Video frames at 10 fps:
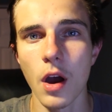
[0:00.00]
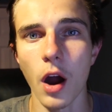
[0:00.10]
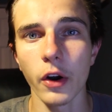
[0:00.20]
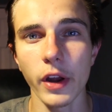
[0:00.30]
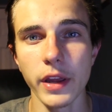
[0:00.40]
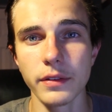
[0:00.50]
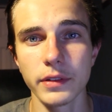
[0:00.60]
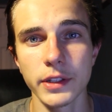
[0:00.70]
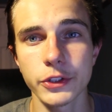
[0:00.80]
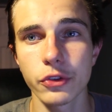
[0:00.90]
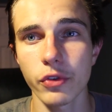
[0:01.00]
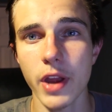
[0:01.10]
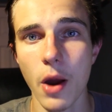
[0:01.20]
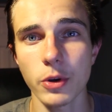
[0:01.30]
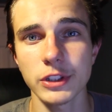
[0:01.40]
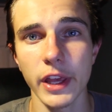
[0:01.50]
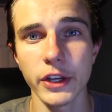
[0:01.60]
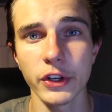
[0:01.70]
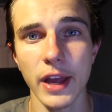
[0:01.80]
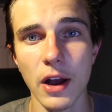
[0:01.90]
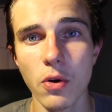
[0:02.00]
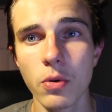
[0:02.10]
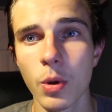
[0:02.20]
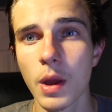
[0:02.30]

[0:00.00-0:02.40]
All right, it's 3 hours later now.